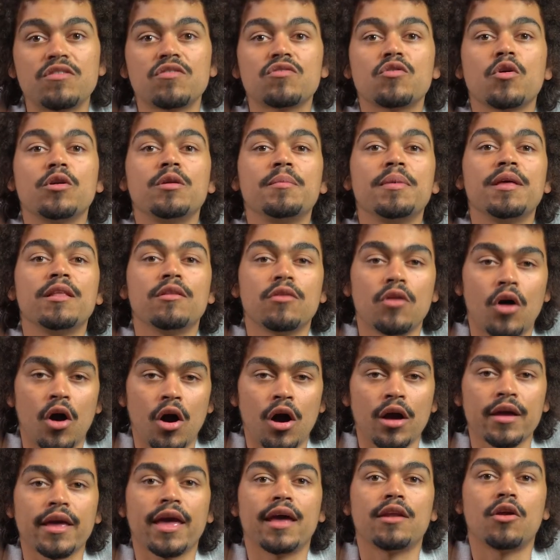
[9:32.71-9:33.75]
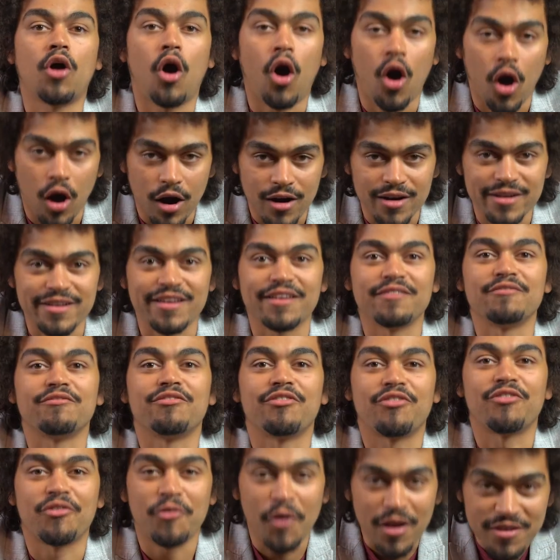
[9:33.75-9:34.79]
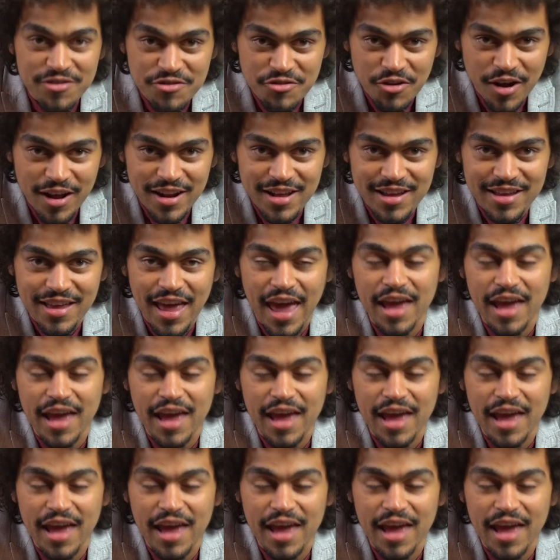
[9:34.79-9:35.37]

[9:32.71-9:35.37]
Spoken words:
is going to be long and hard and frustrating,